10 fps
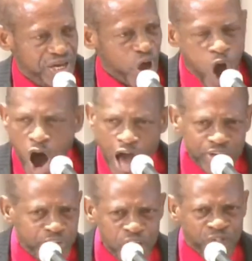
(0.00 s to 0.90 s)

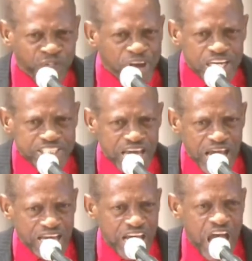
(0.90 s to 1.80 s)

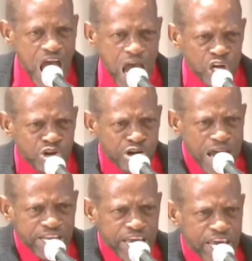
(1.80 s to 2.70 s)
Undefeated and
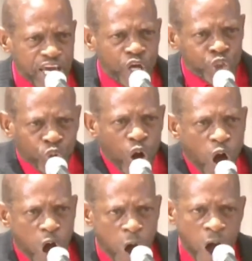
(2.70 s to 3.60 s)
ready to
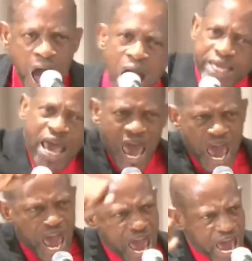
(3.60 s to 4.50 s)
go
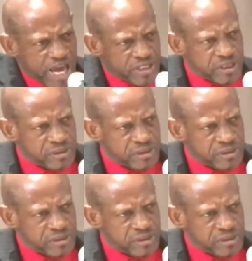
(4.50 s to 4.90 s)
again.